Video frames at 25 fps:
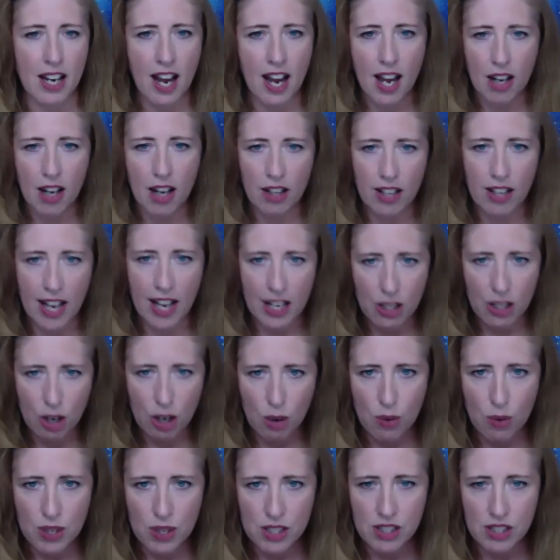I, I know
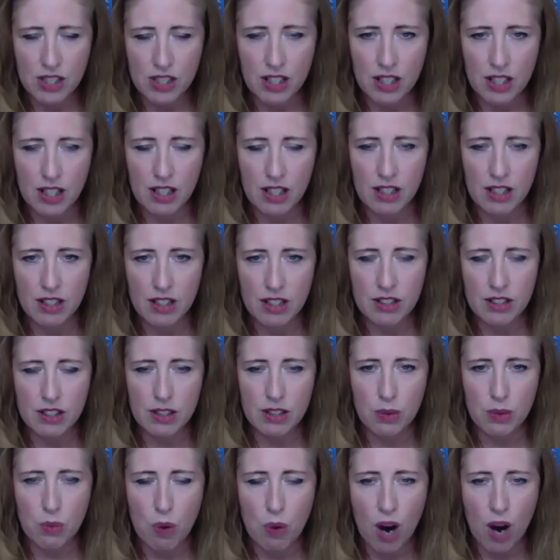when to
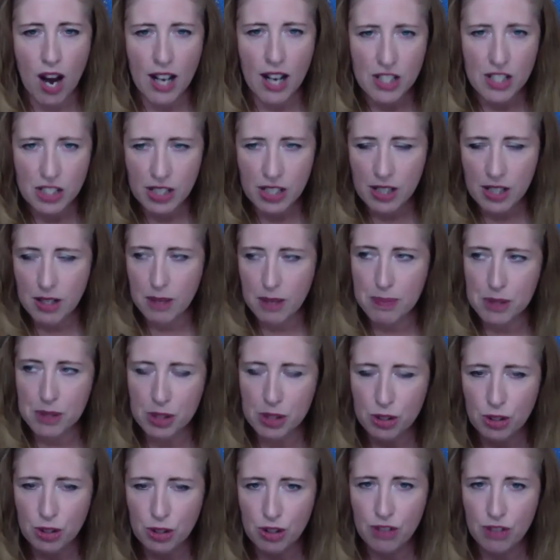to watch and
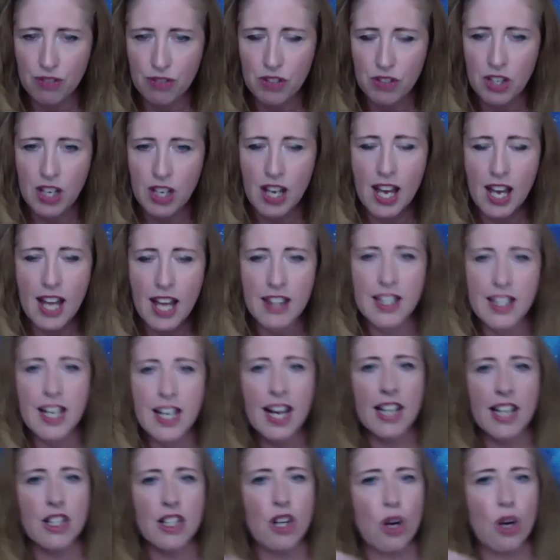observe and then
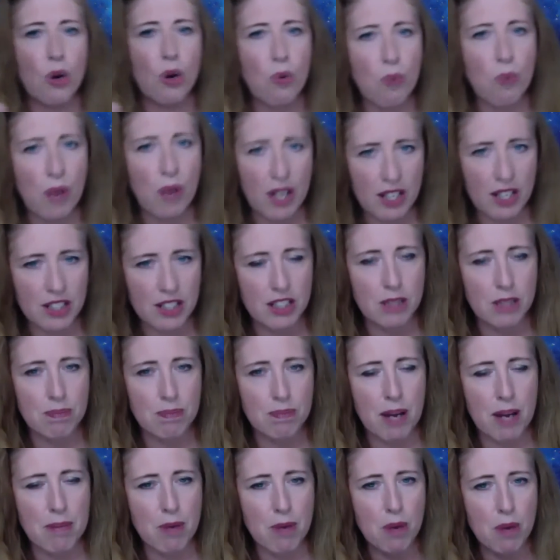i know when it's
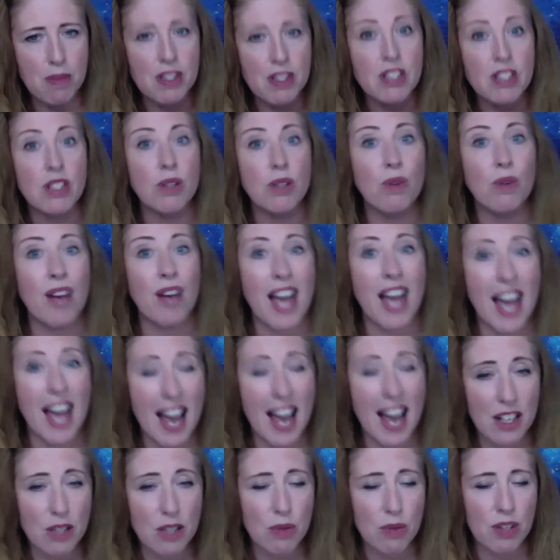my moment to
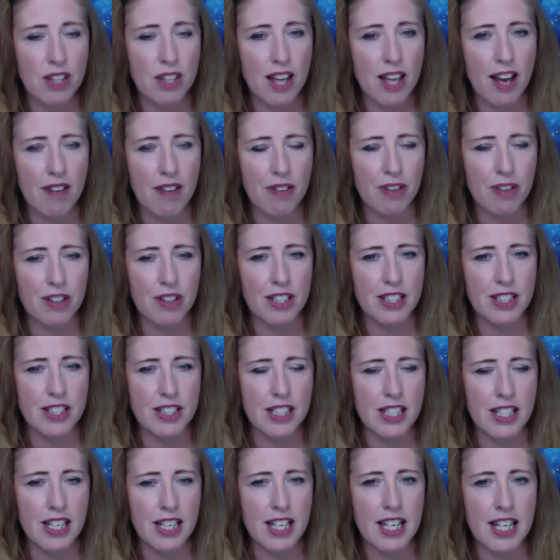act with effortless
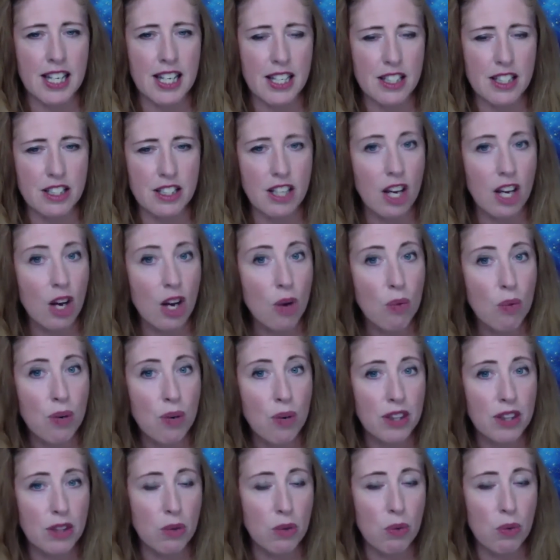and ease with
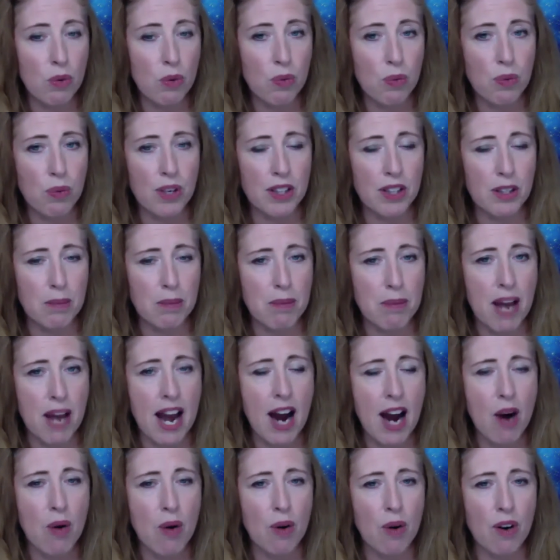the with the
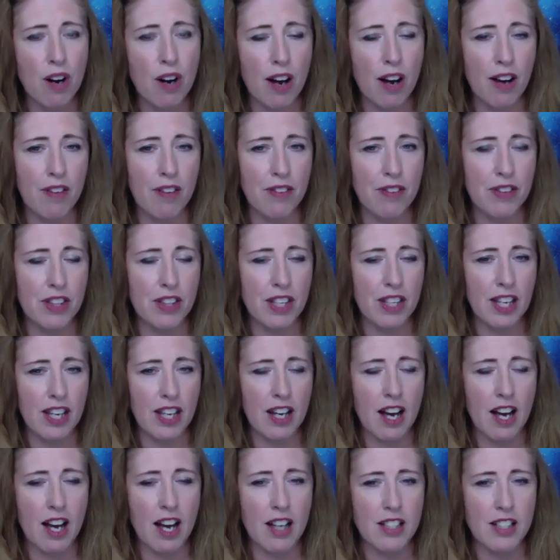power of the
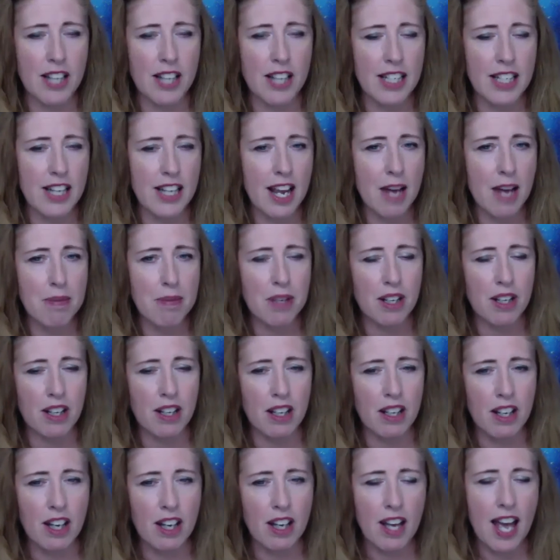uh, dynamic
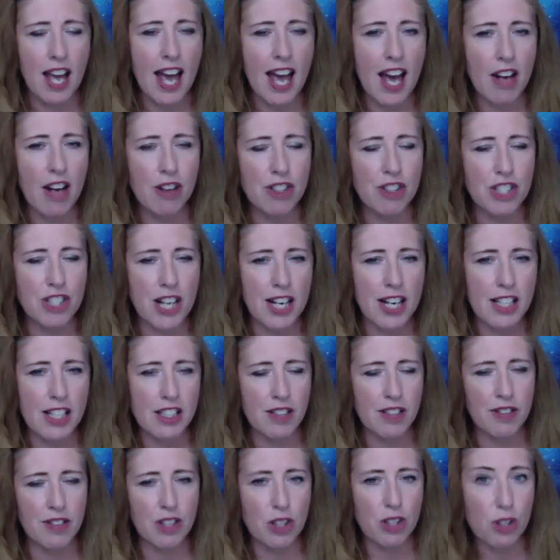energetics
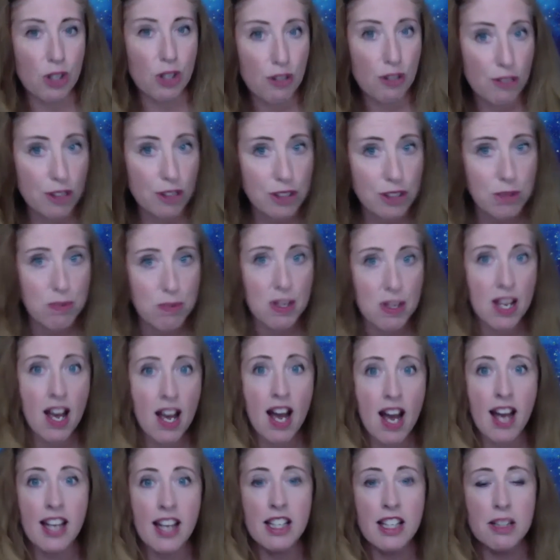of the universe
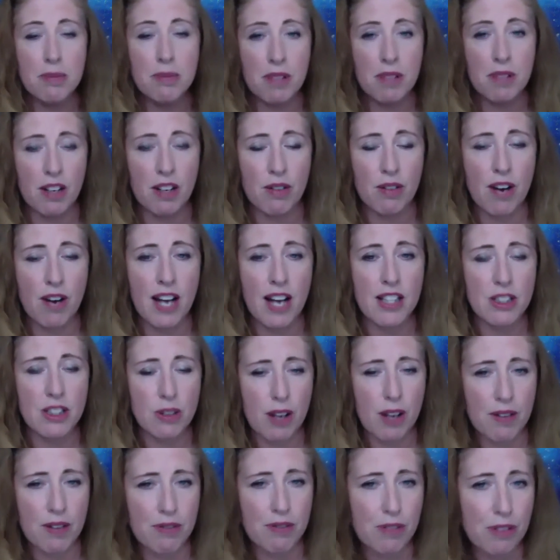behind me right so
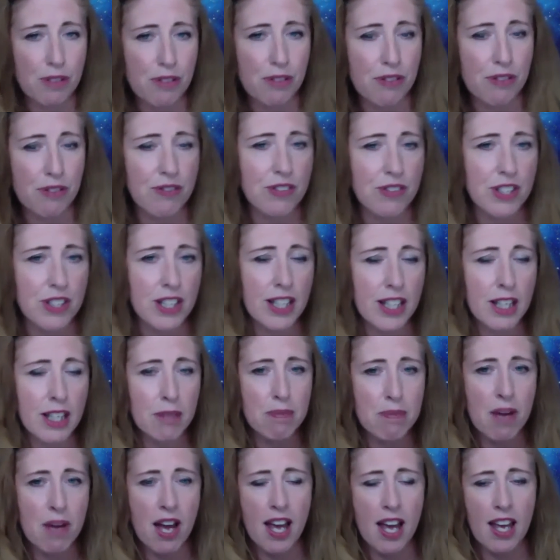i'm fulfilling
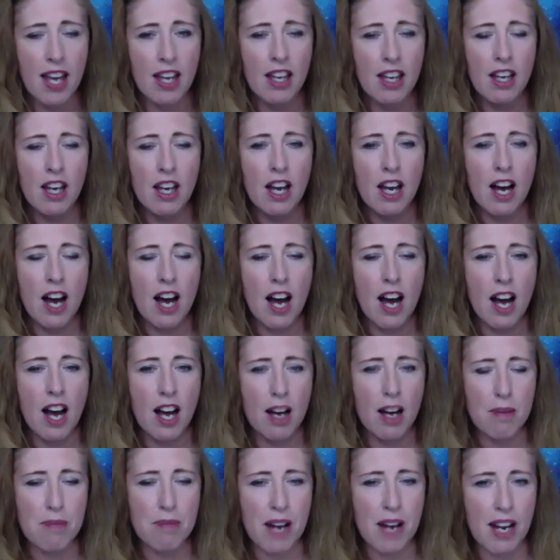my uh,
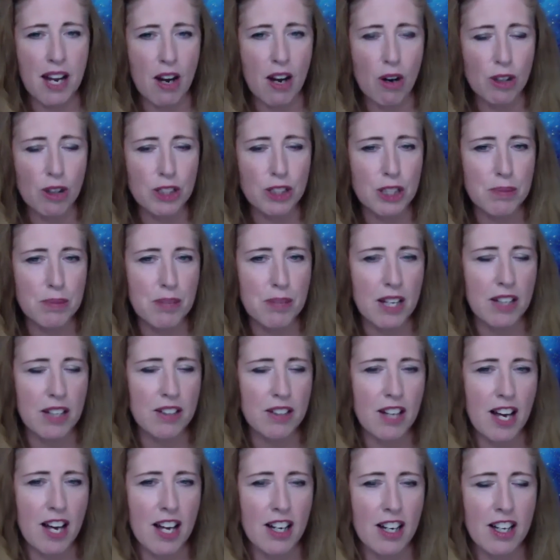my ultimate
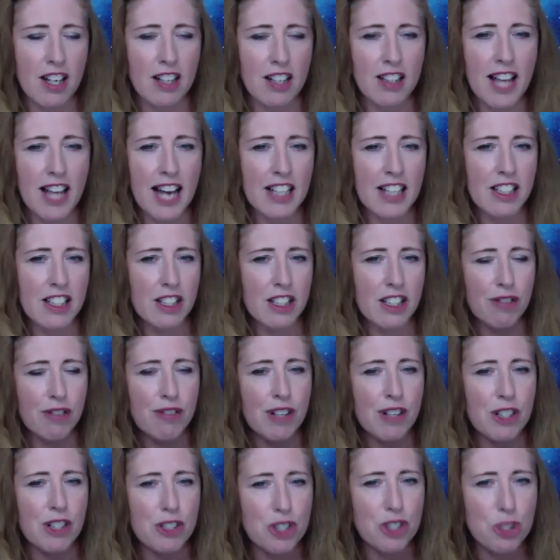uh, galactic
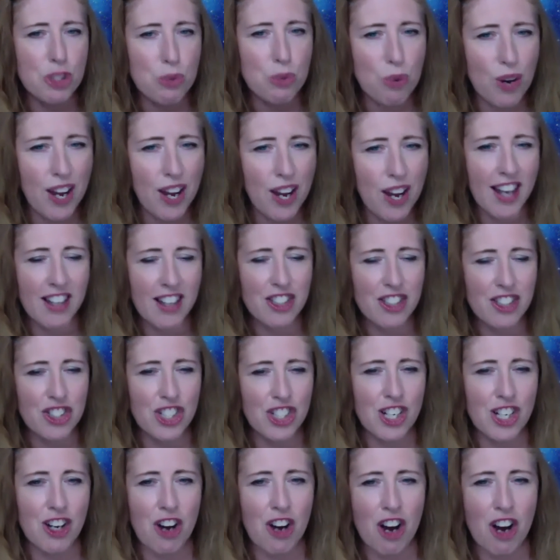feng shui
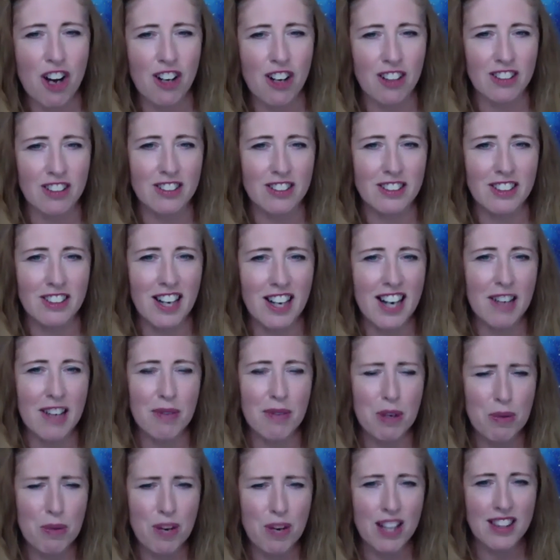qigong right
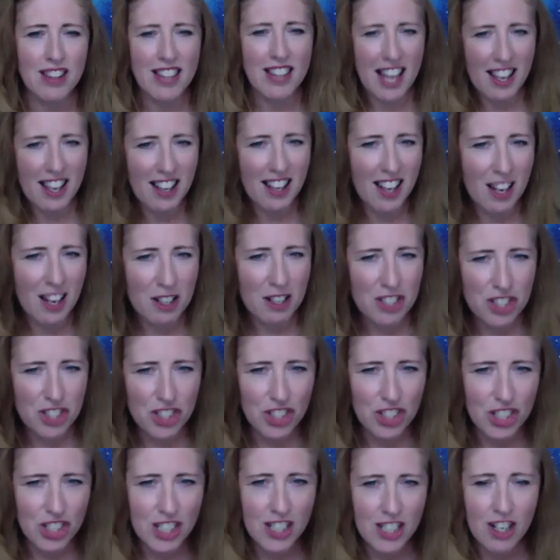we want that
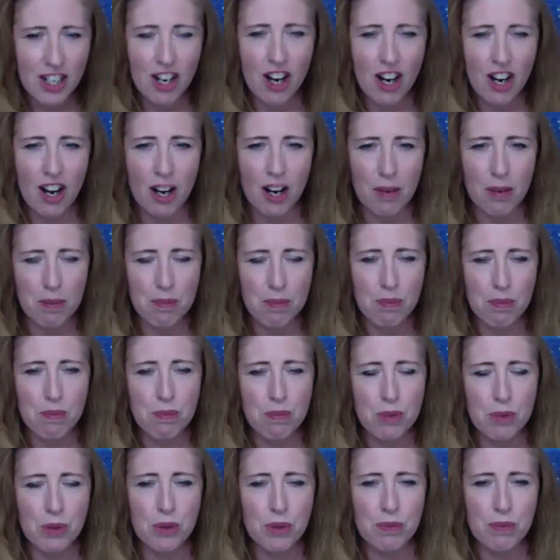qigong
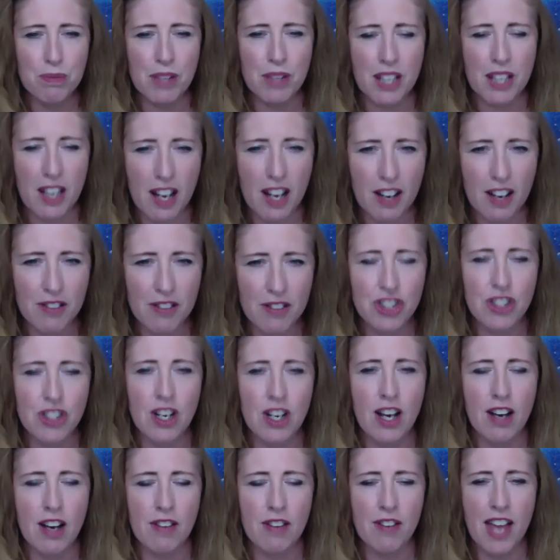movement of,
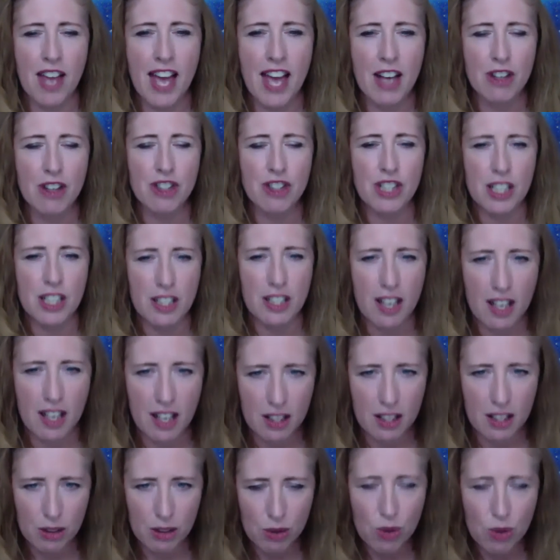of energy
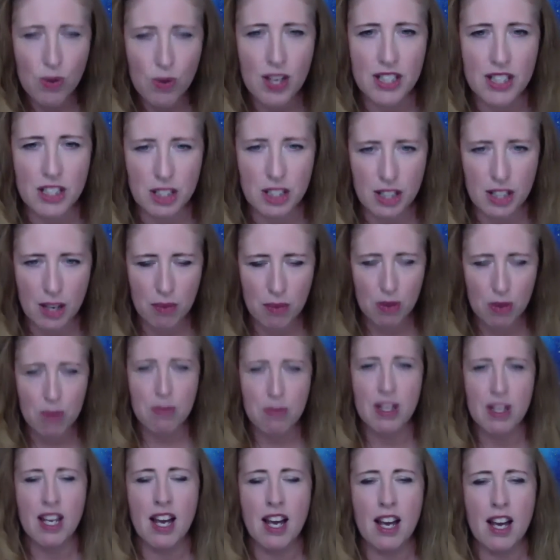through us so that we
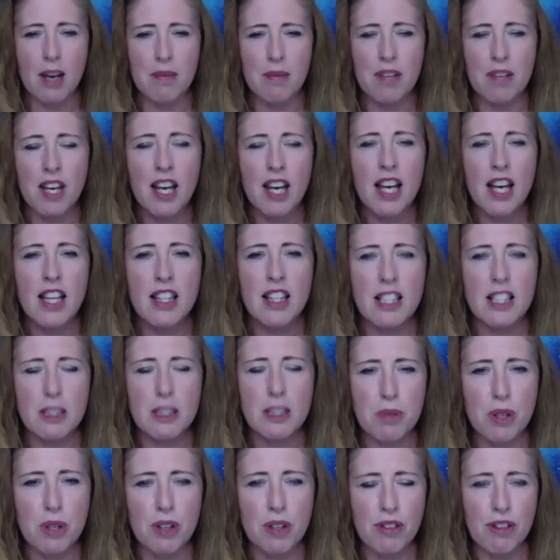become this
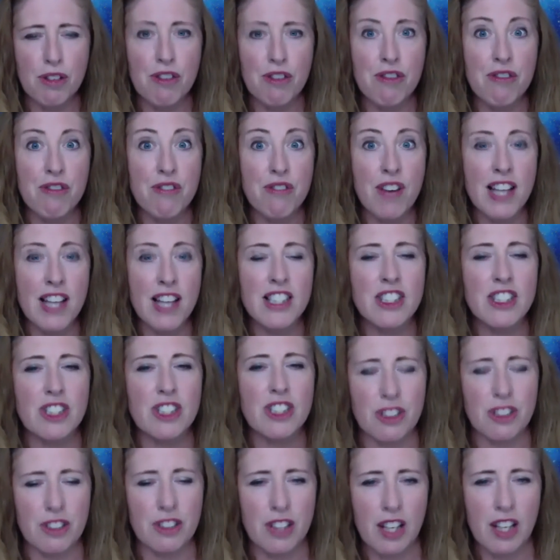beautiful
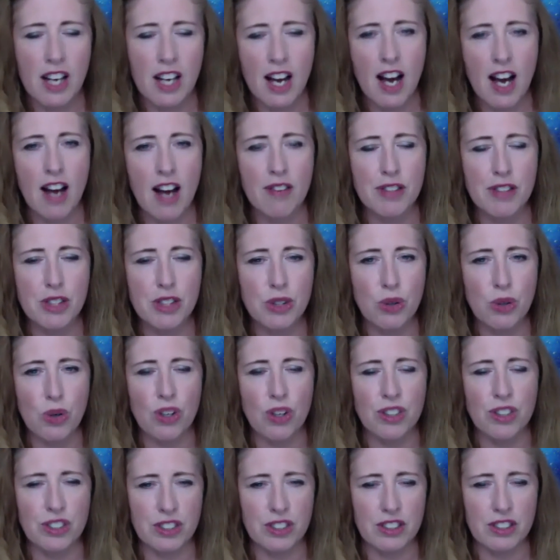vessel of
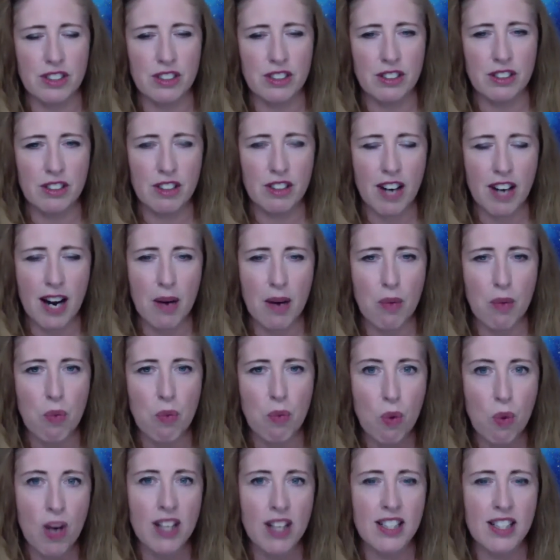source right
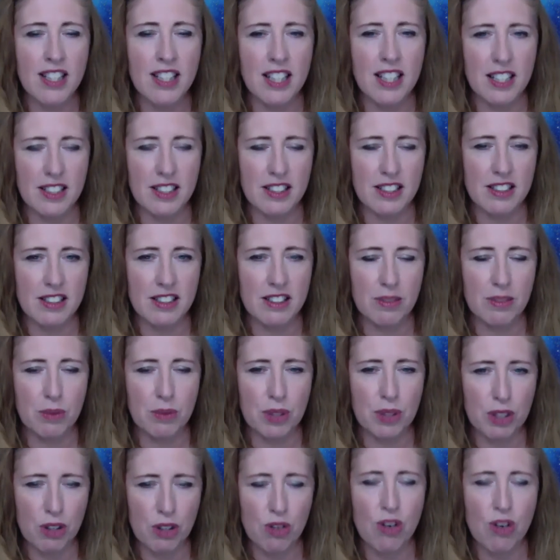oneness
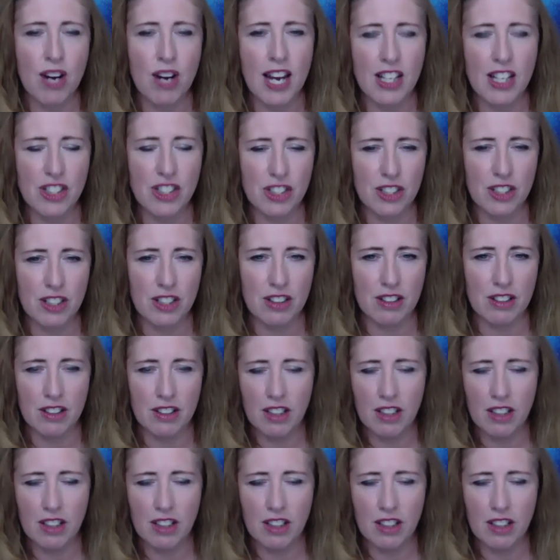with creation